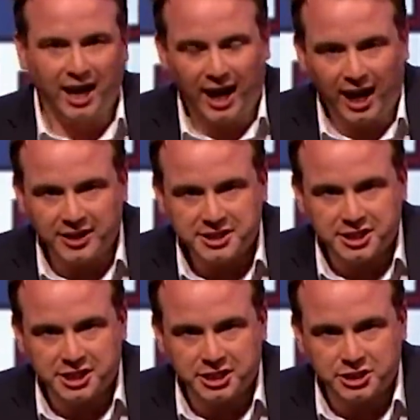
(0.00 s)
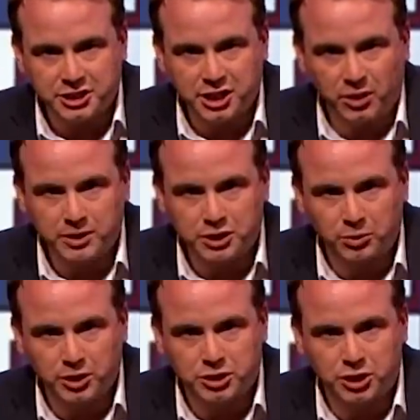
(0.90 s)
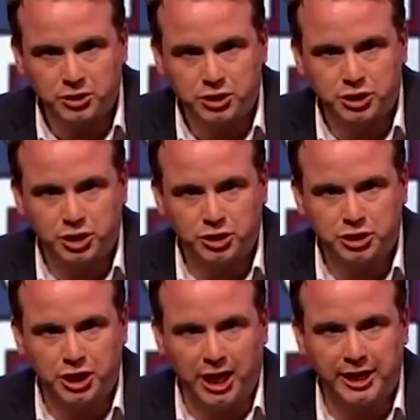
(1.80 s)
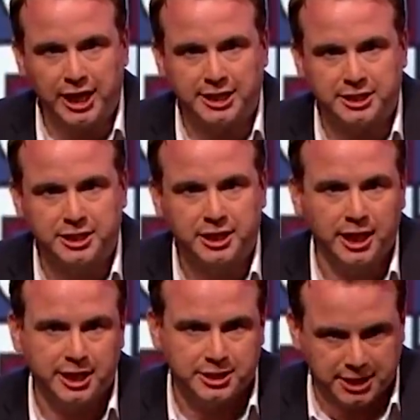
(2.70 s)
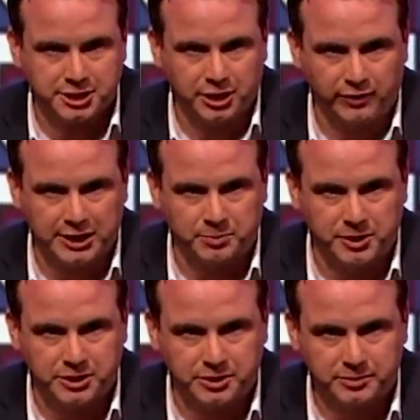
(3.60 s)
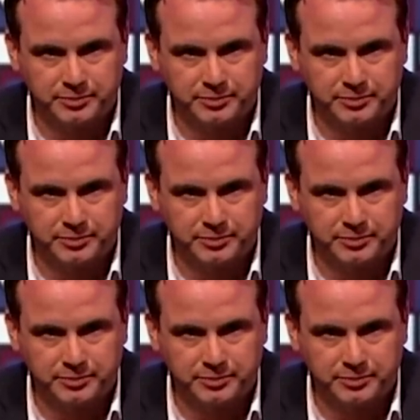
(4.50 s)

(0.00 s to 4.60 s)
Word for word: And this decision's going to a touch judge, and yes, it's sexual harassment.